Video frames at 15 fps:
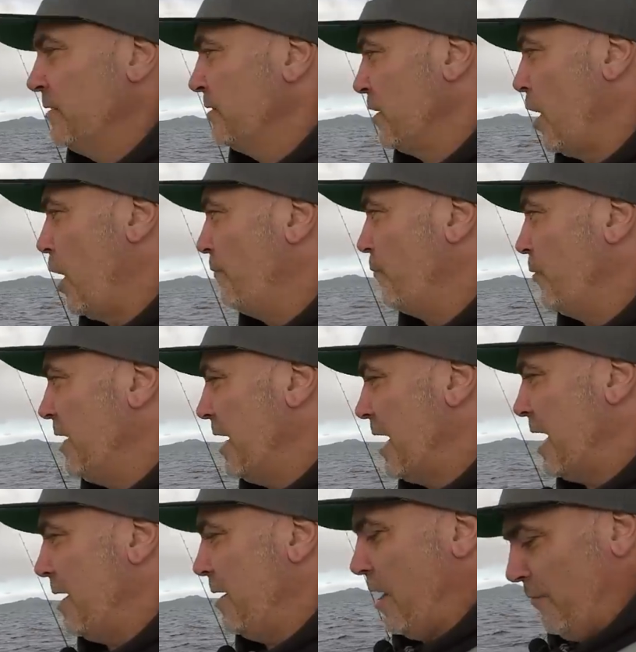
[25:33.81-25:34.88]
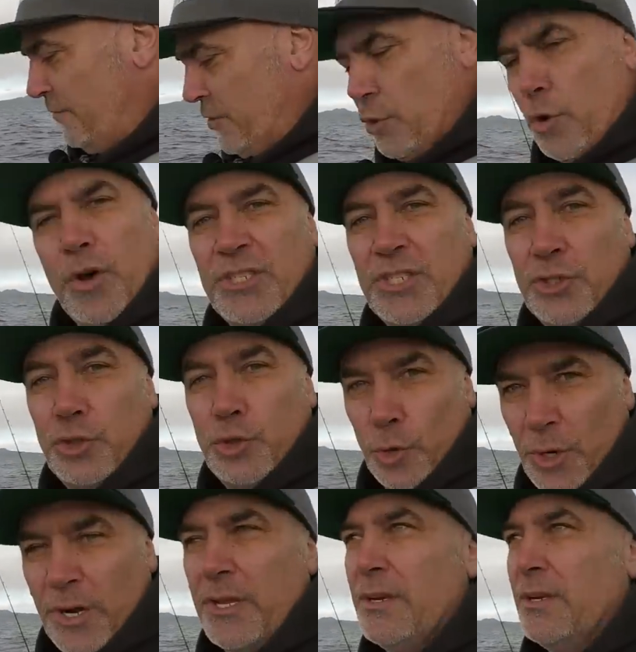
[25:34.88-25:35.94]
So hopefully you guys
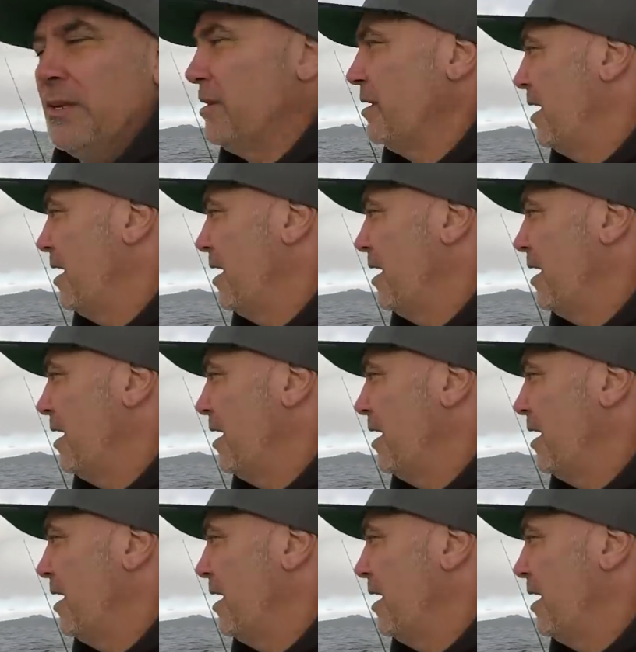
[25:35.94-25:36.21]
enjoyed it.